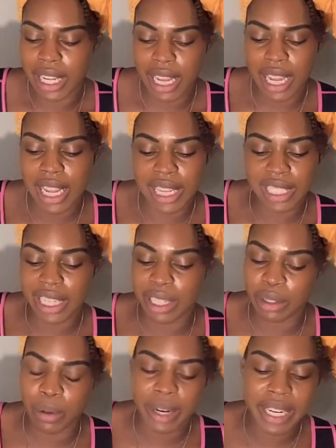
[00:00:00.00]

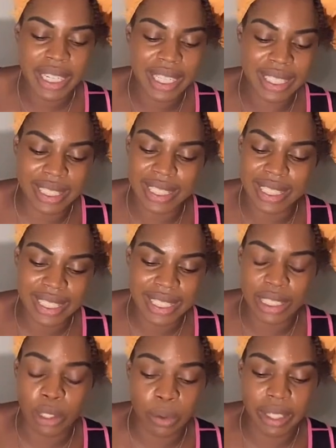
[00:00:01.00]
Aquarius, this is
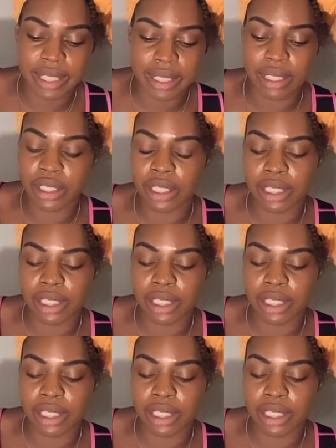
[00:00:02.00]
Aquarius energy.